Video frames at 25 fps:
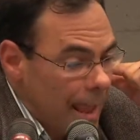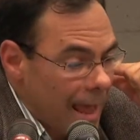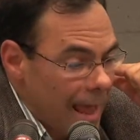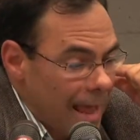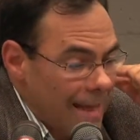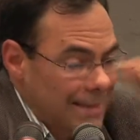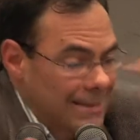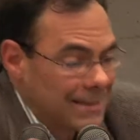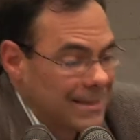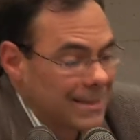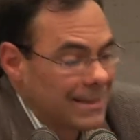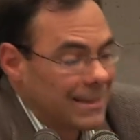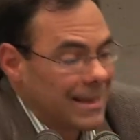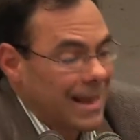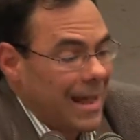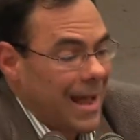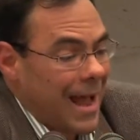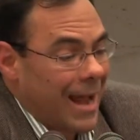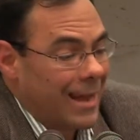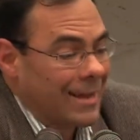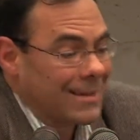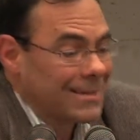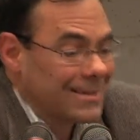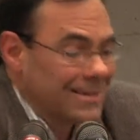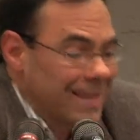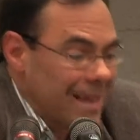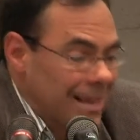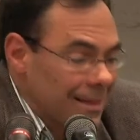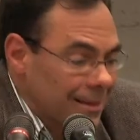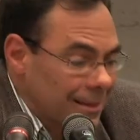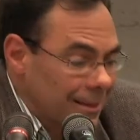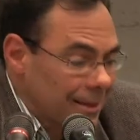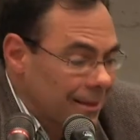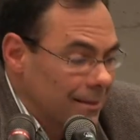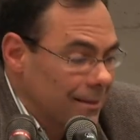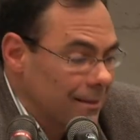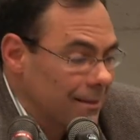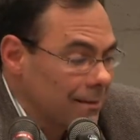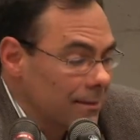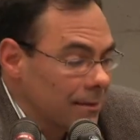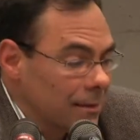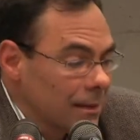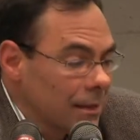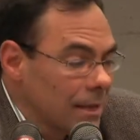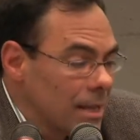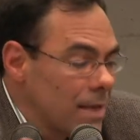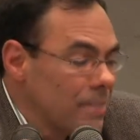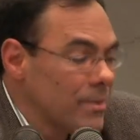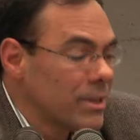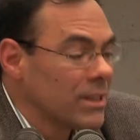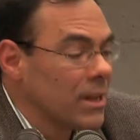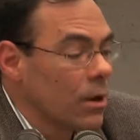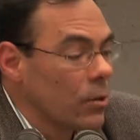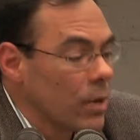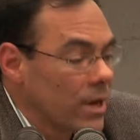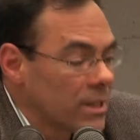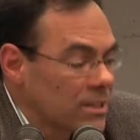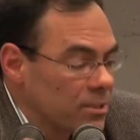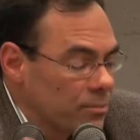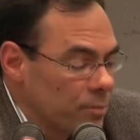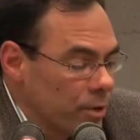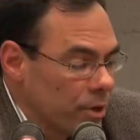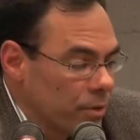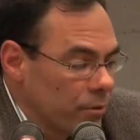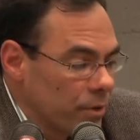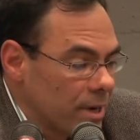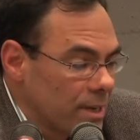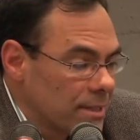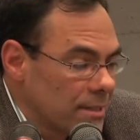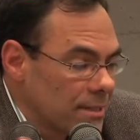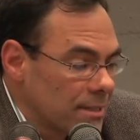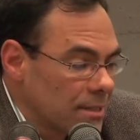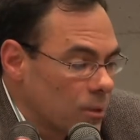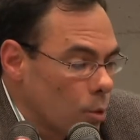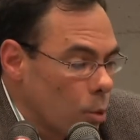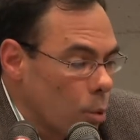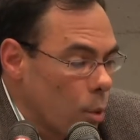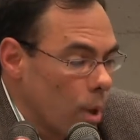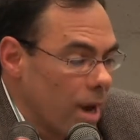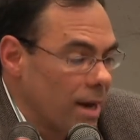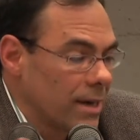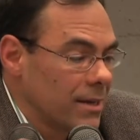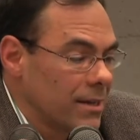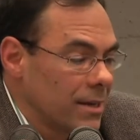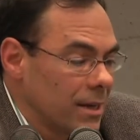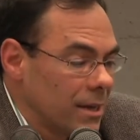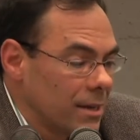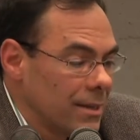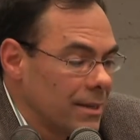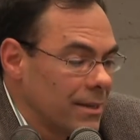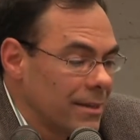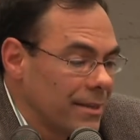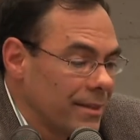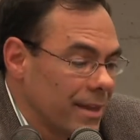as an accented liminal experience where